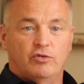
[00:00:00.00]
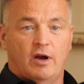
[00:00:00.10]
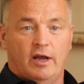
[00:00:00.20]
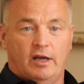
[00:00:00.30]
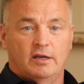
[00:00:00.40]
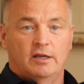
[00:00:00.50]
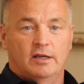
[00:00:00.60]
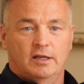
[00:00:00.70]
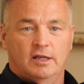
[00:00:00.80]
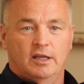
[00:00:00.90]
Try it.
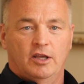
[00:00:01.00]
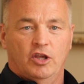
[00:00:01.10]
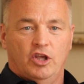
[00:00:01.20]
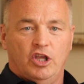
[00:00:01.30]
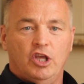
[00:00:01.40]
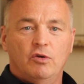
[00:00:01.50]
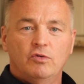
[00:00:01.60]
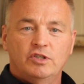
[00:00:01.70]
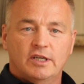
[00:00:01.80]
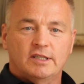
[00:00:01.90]
You
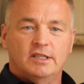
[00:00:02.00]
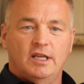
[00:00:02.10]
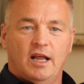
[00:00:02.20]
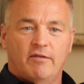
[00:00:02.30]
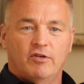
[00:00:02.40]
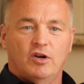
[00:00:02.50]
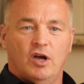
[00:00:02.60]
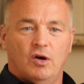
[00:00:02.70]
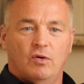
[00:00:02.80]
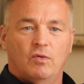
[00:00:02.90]
just never
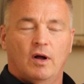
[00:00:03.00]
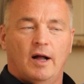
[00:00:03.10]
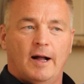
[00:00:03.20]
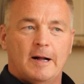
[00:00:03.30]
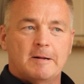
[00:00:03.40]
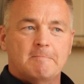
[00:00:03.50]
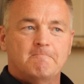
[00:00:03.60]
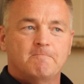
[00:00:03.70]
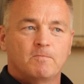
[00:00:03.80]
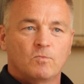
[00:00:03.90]
know.
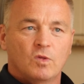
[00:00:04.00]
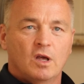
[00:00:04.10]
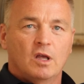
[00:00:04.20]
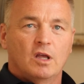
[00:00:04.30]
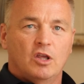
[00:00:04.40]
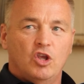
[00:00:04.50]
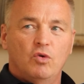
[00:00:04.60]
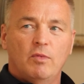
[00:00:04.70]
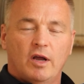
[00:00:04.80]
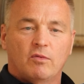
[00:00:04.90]

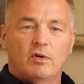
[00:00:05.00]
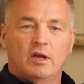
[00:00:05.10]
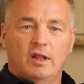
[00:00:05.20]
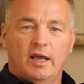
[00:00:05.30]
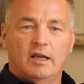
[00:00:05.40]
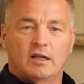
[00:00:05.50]
You might really like